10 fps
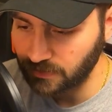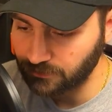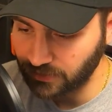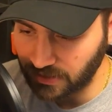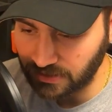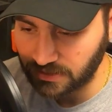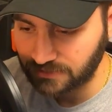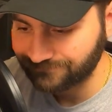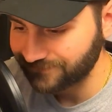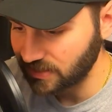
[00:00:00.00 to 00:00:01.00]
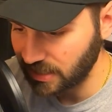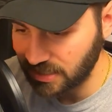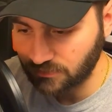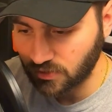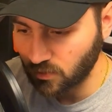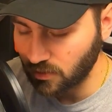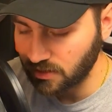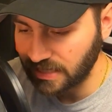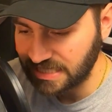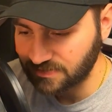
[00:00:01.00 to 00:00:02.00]
but the Nike Book
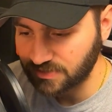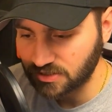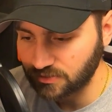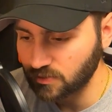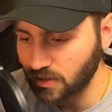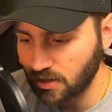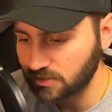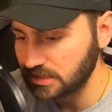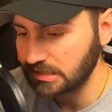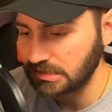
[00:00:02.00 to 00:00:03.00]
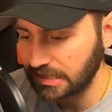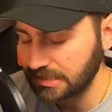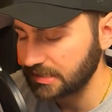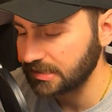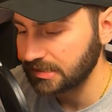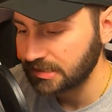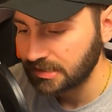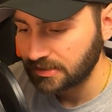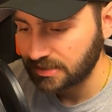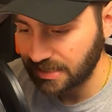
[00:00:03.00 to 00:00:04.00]
1 hasn't been doing well within the Nike
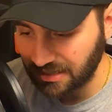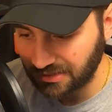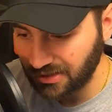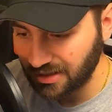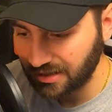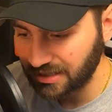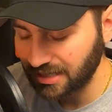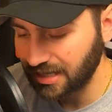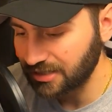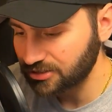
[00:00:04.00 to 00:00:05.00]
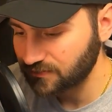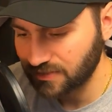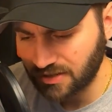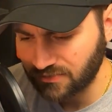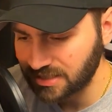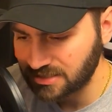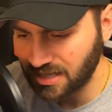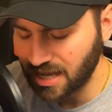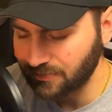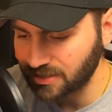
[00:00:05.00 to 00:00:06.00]
catalog, and just for that reason,
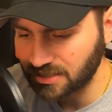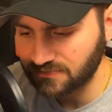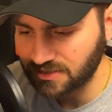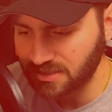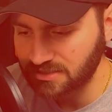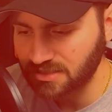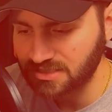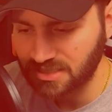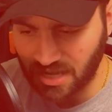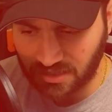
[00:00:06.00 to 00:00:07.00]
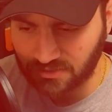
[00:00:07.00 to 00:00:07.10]
I'm going to give these a stop.